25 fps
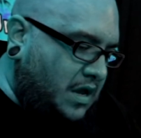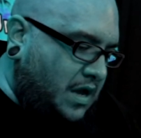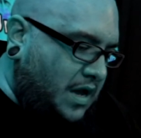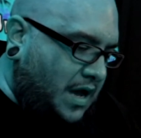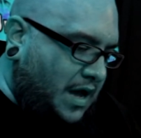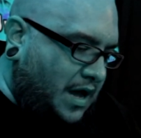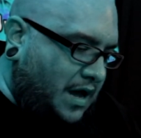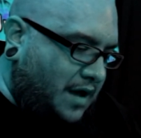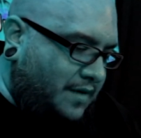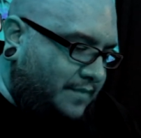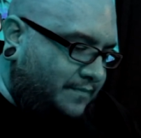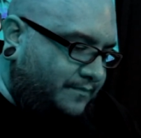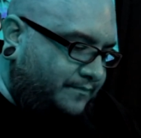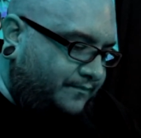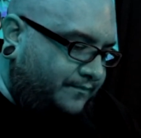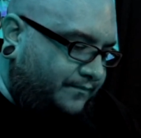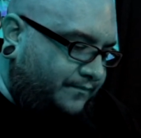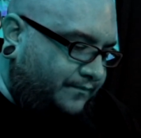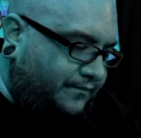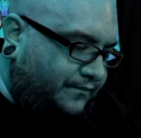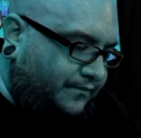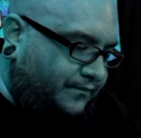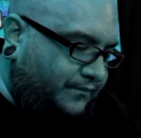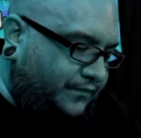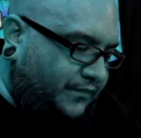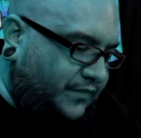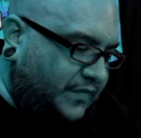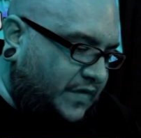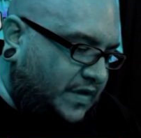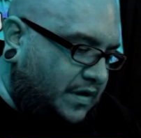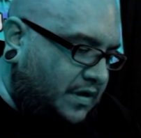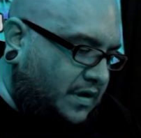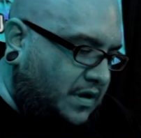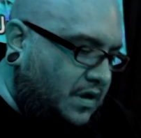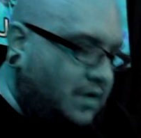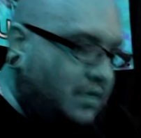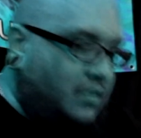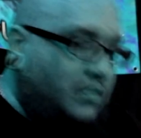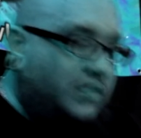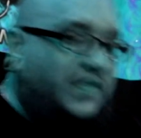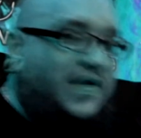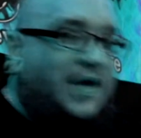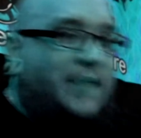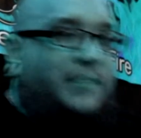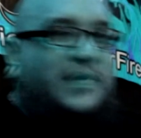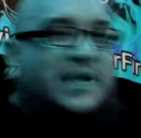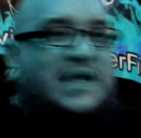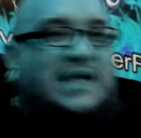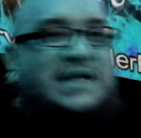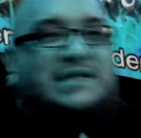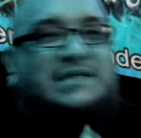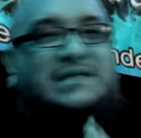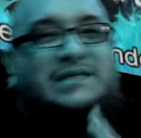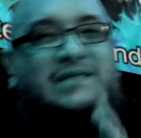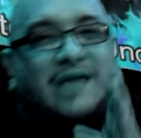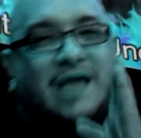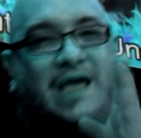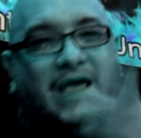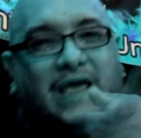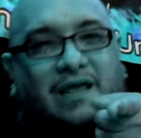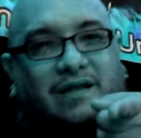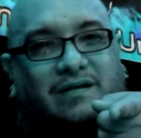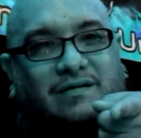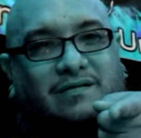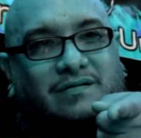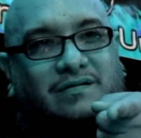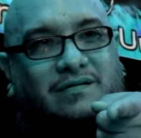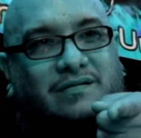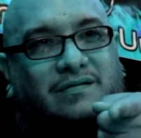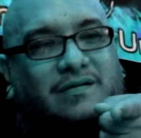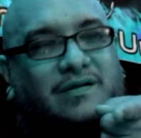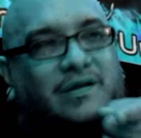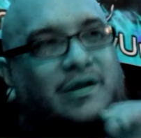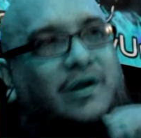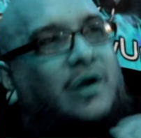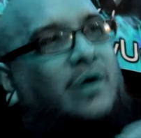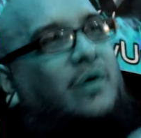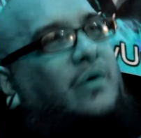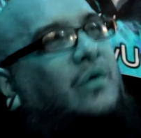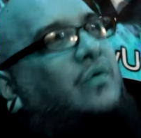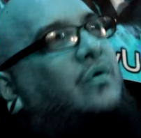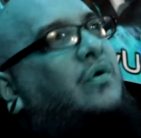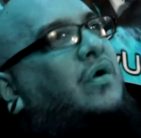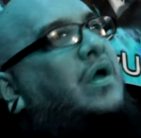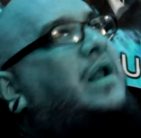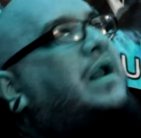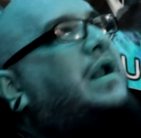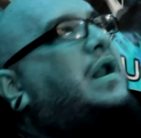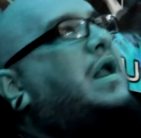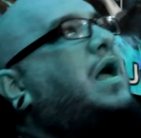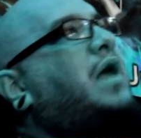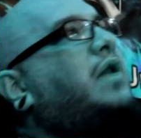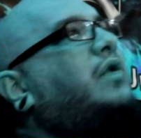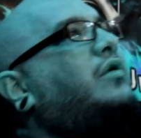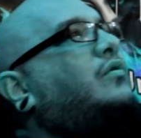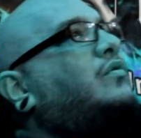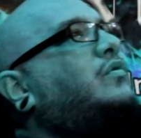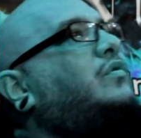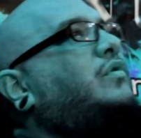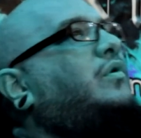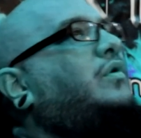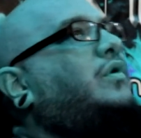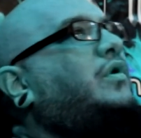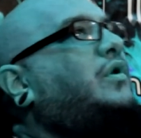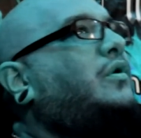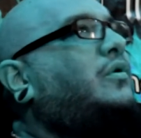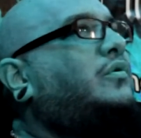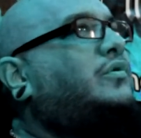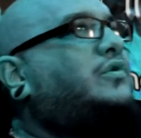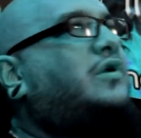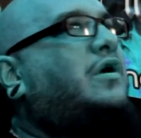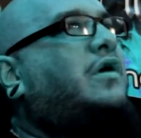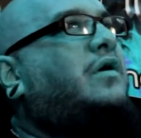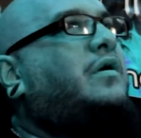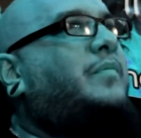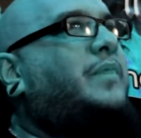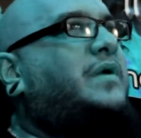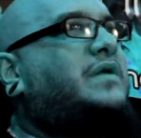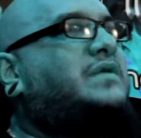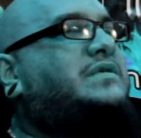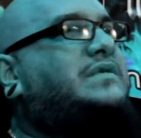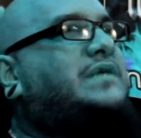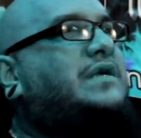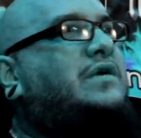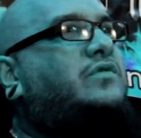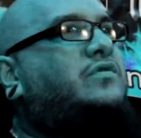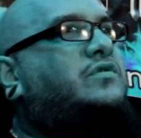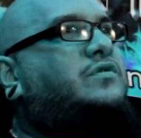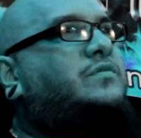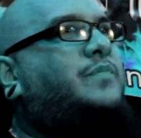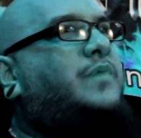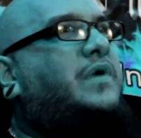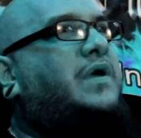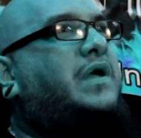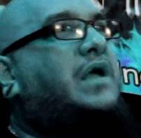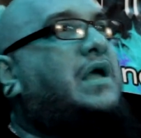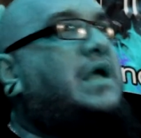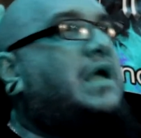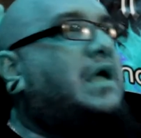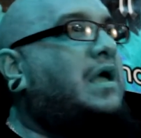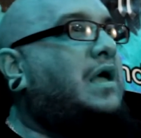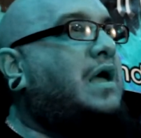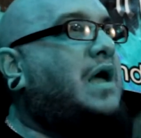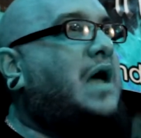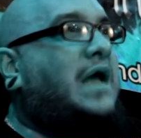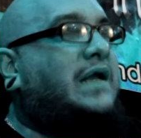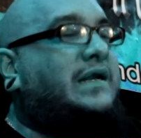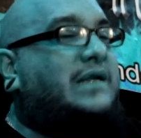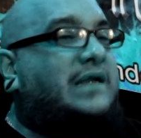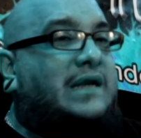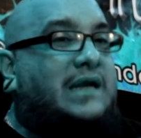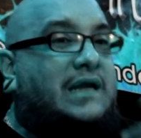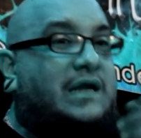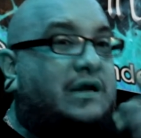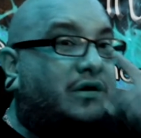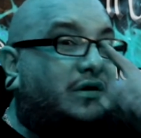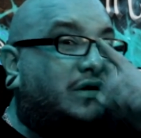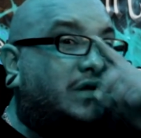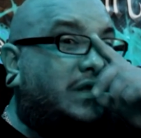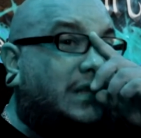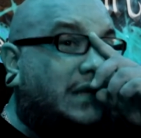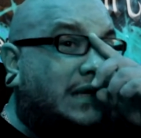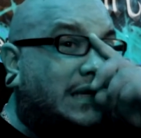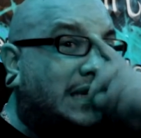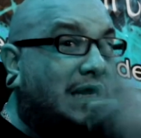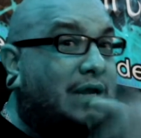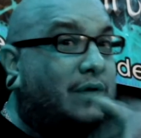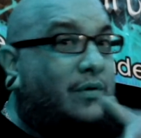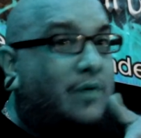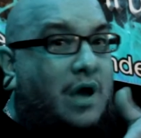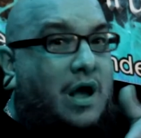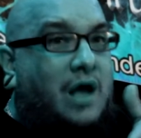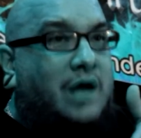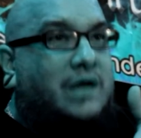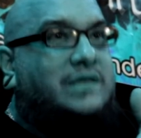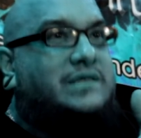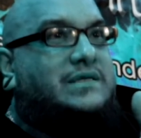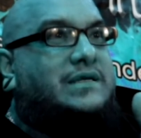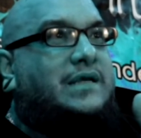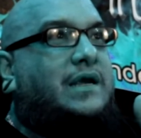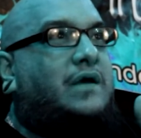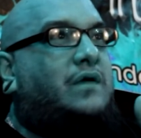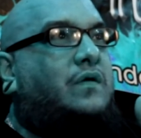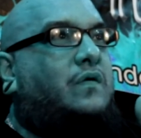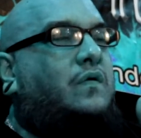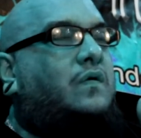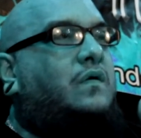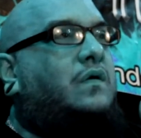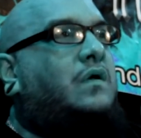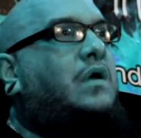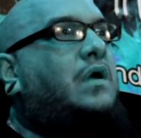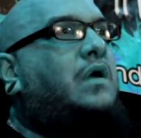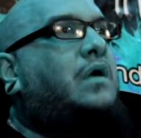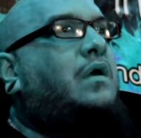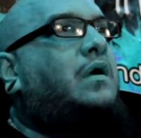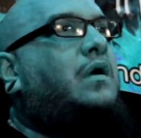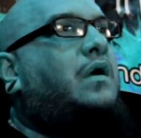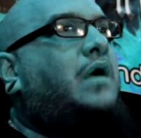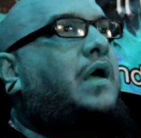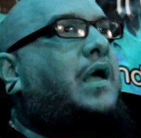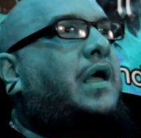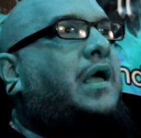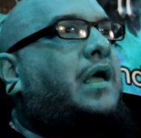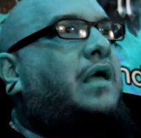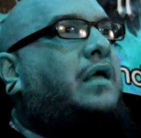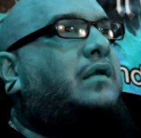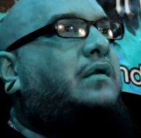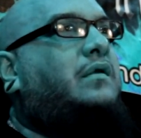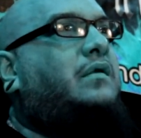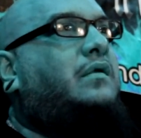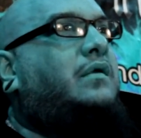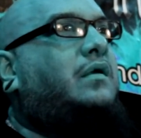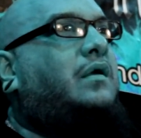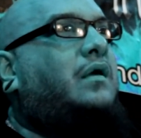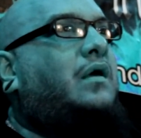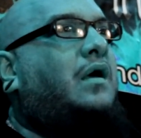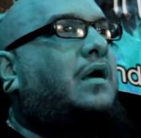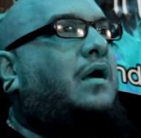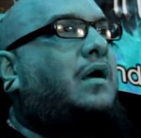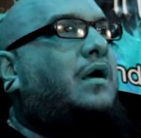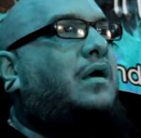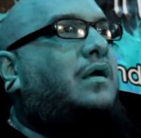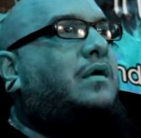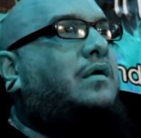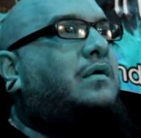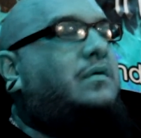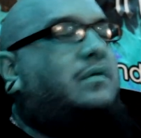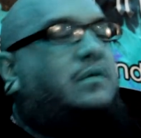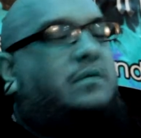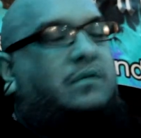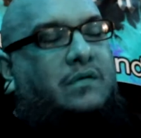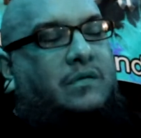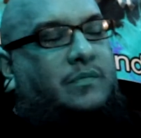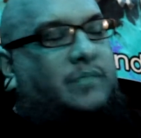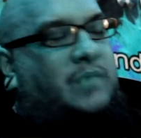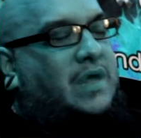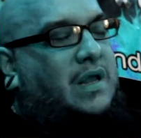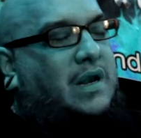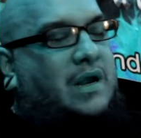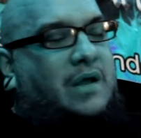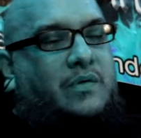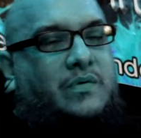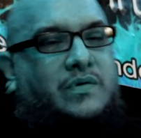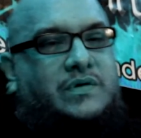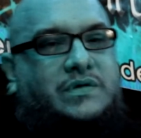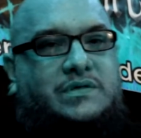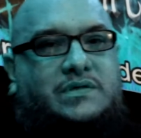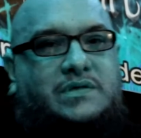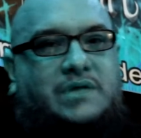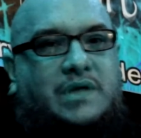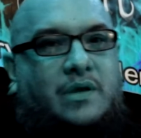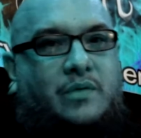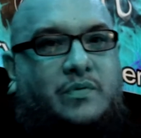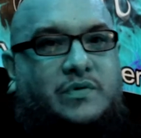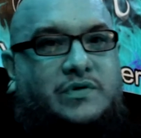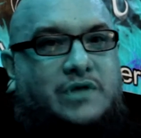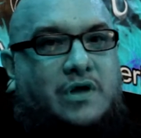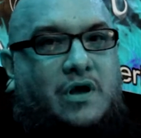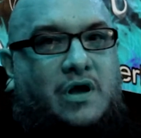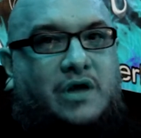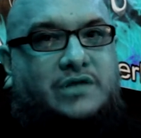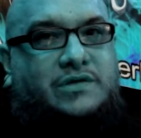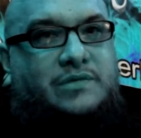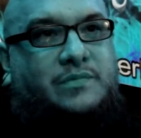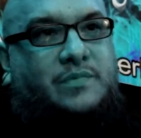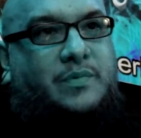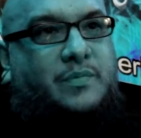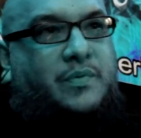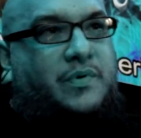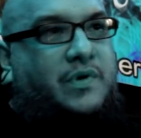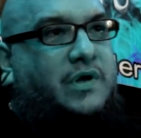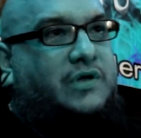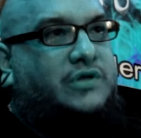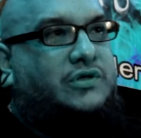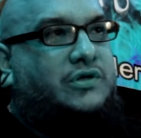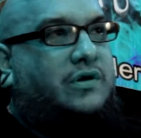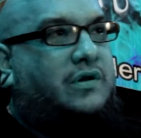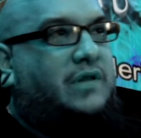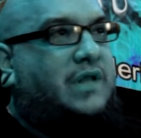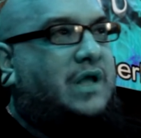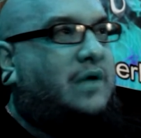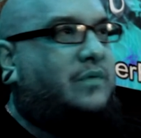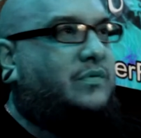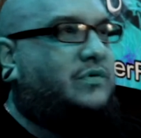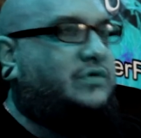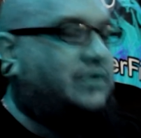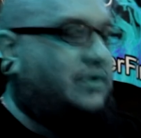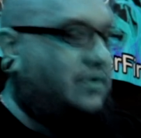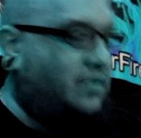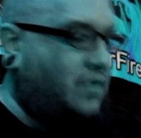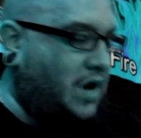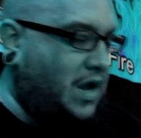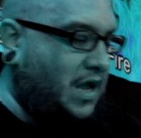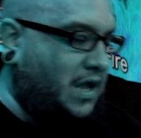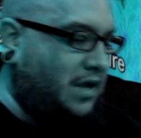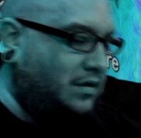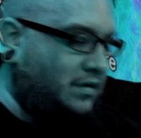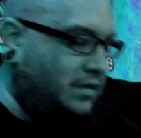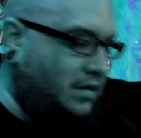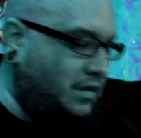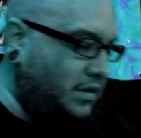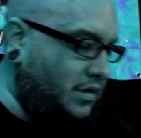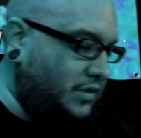With that being said, you know, granted, I don't, you know, talk about singles, but I did hear the D-Rock single, and man, it was awesome. The production on that was great.